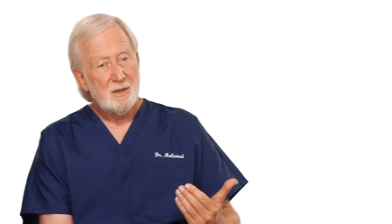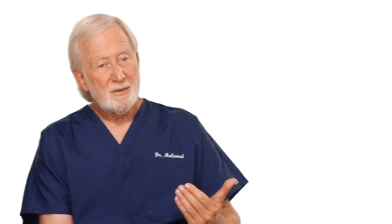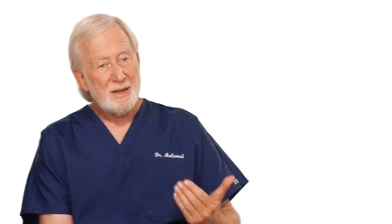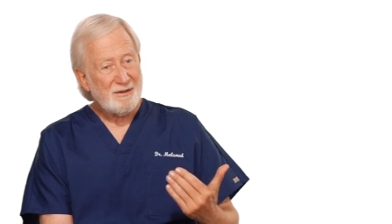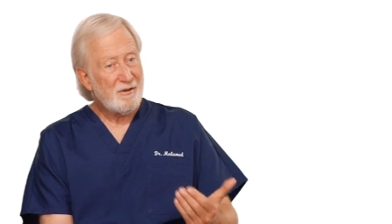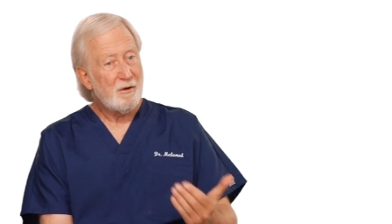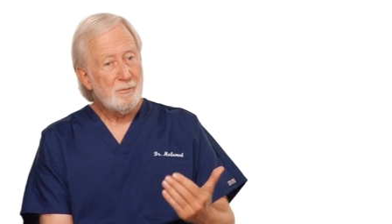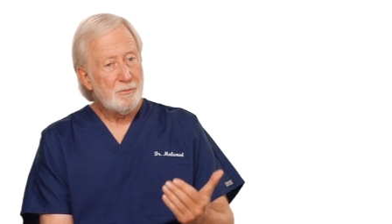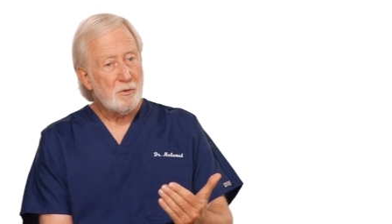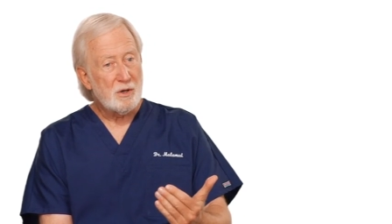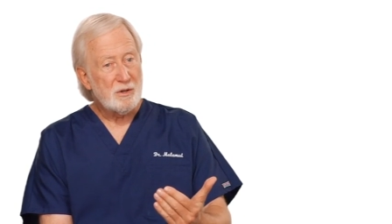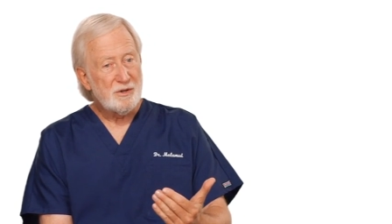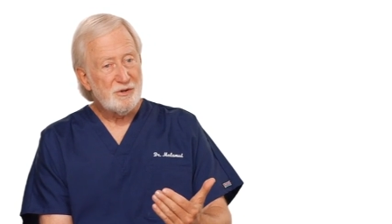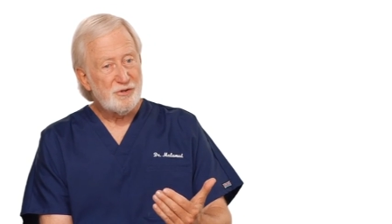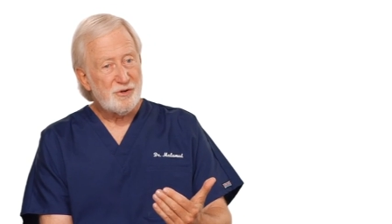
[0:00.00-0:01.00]
That's how
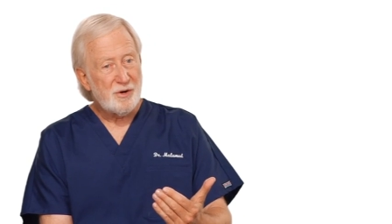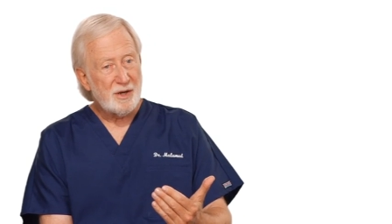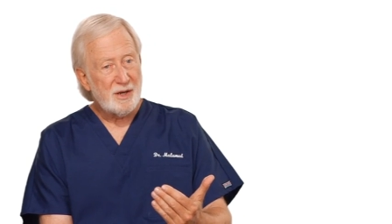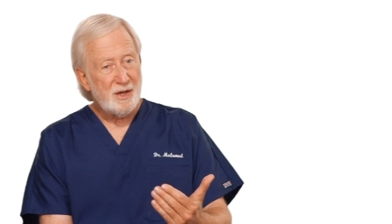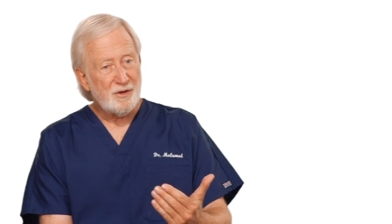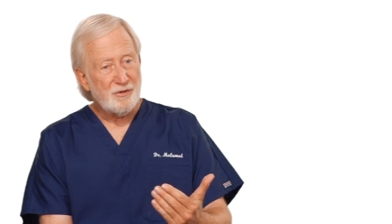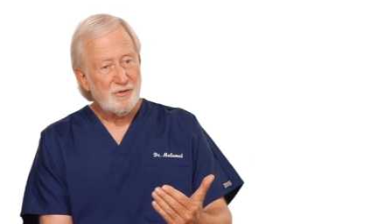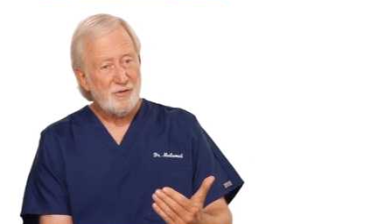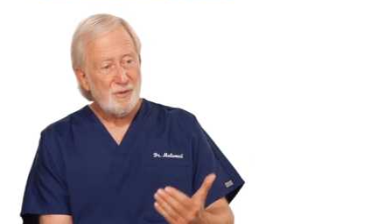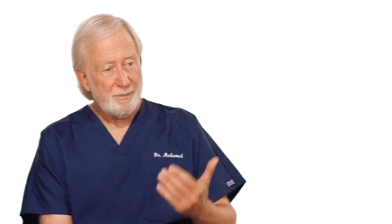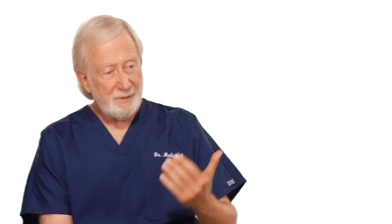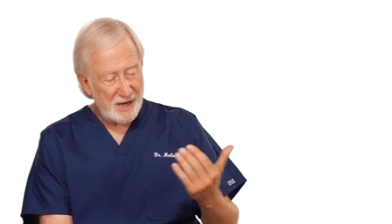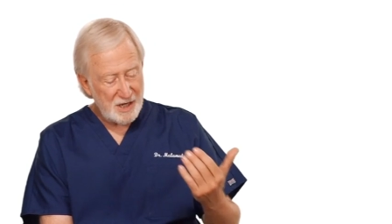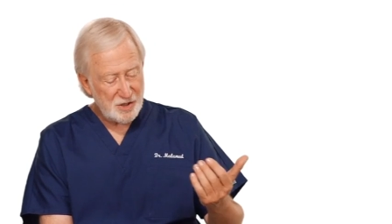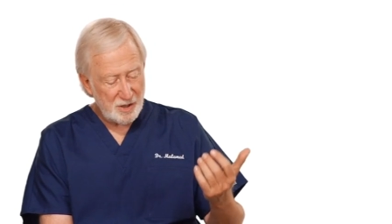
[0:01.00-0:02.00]
important this drug is. The
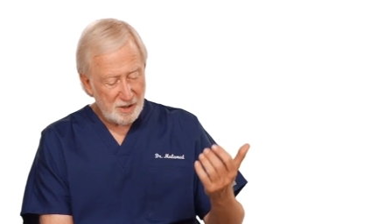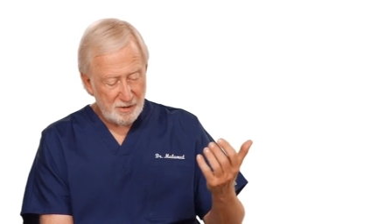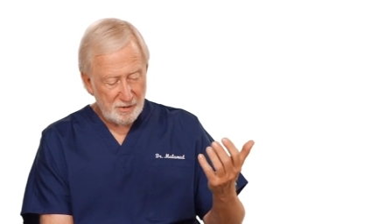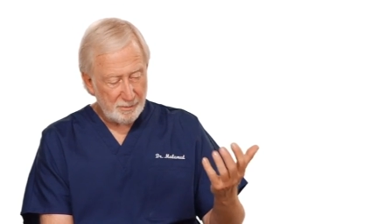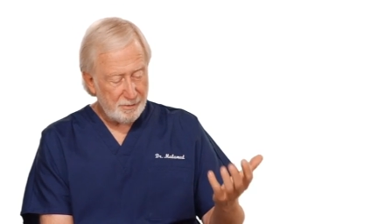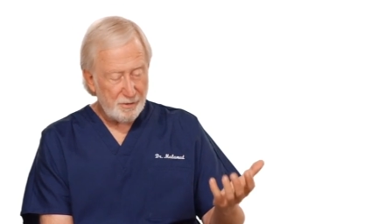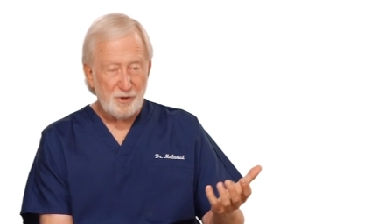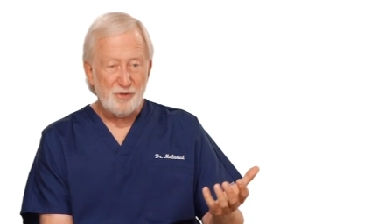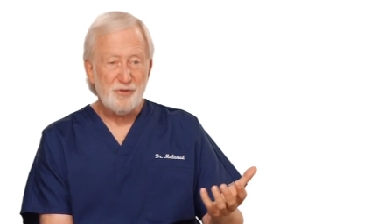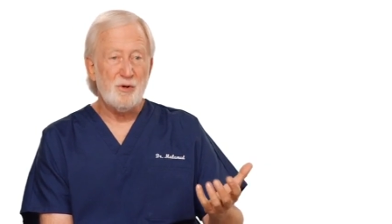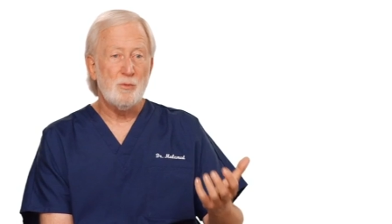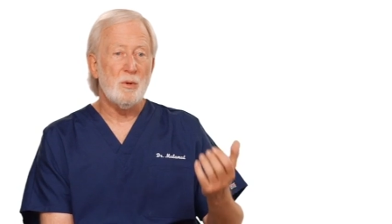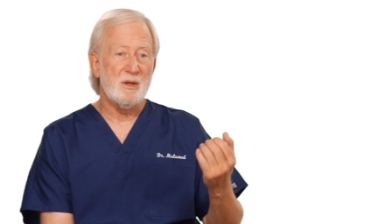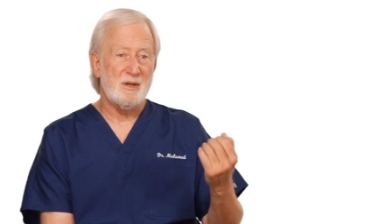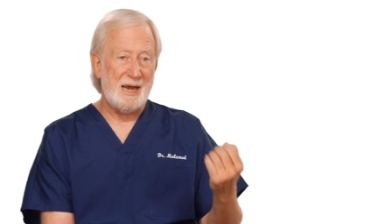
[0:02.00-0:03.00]
patient, the
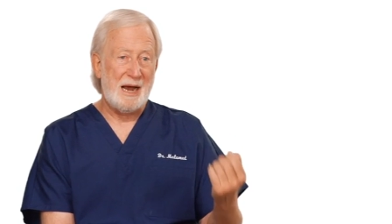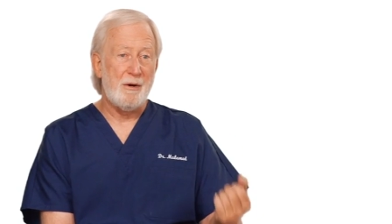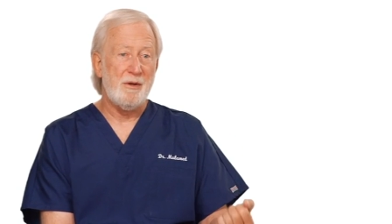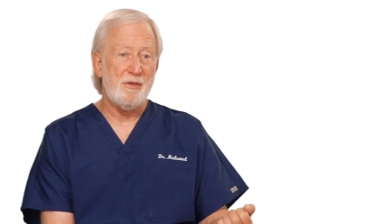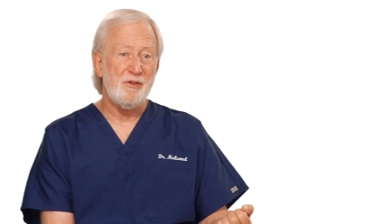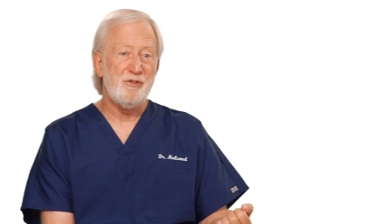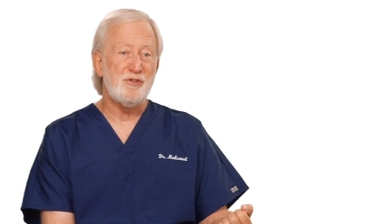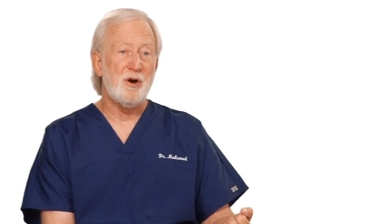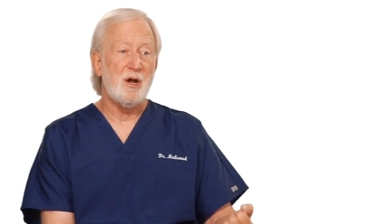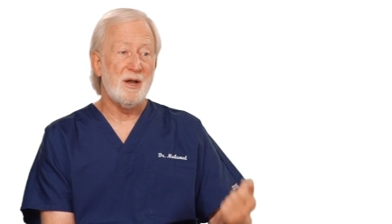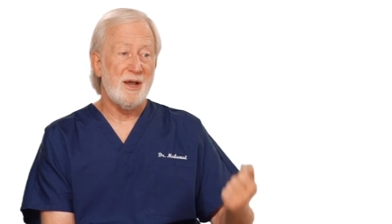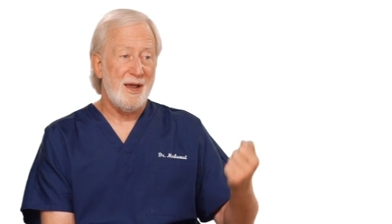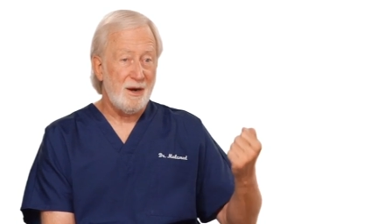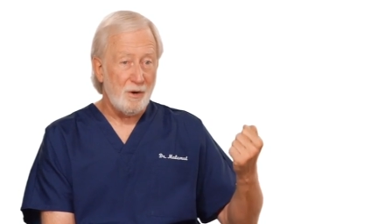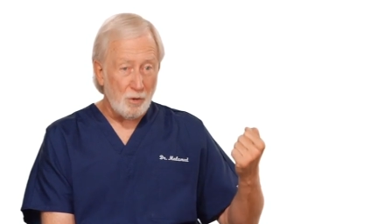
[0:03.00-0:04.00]
person will carry this
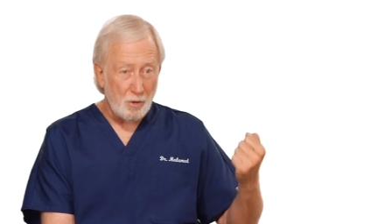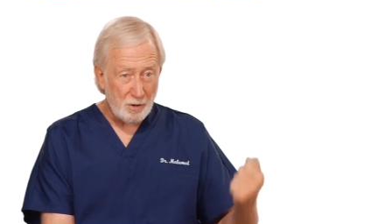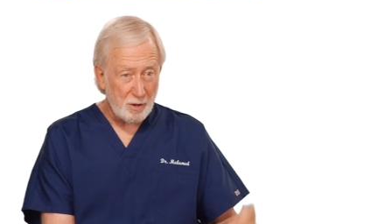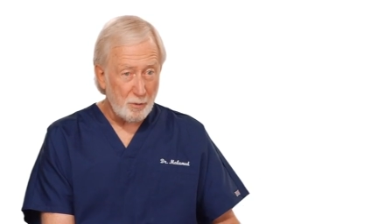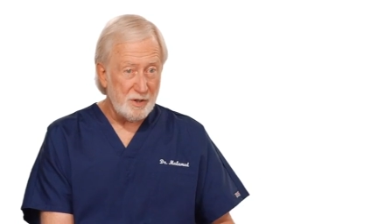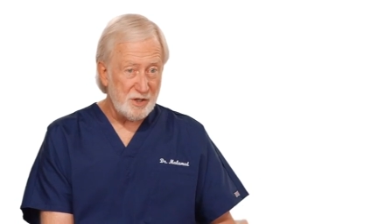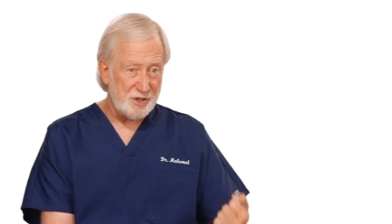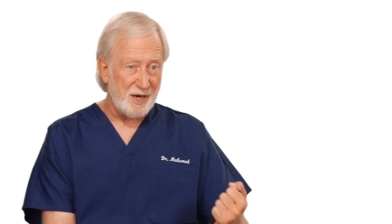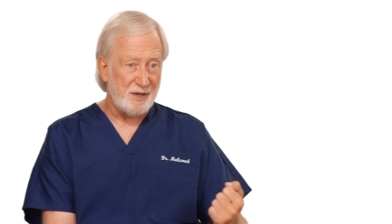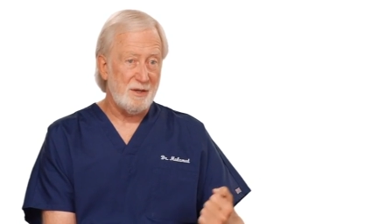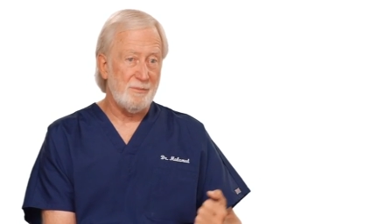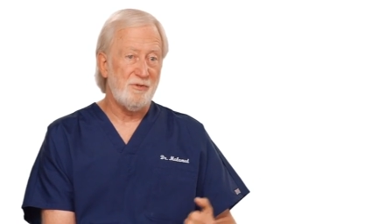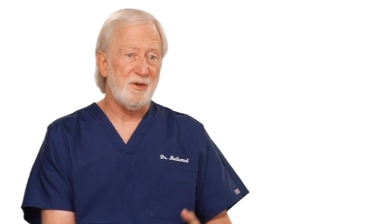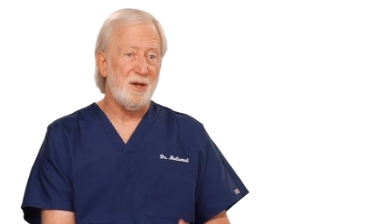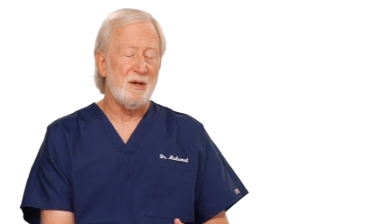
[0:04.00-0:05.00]
drug and auto-inject
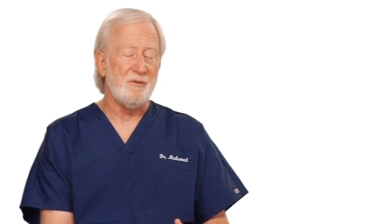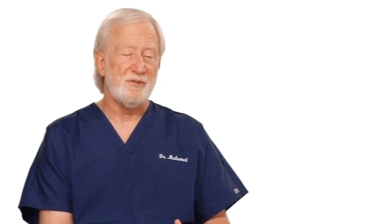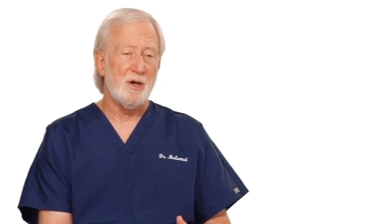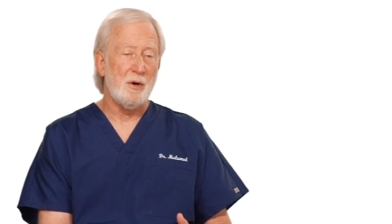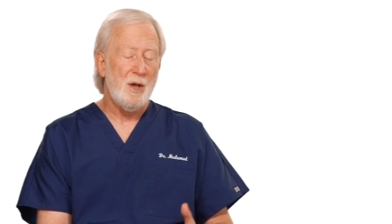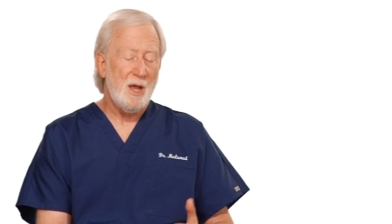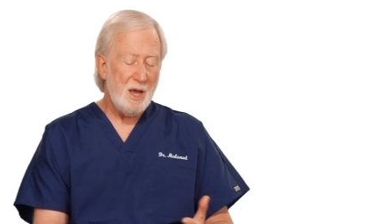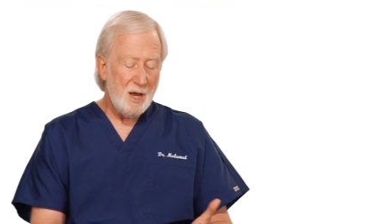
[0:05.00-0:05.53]
themselves. So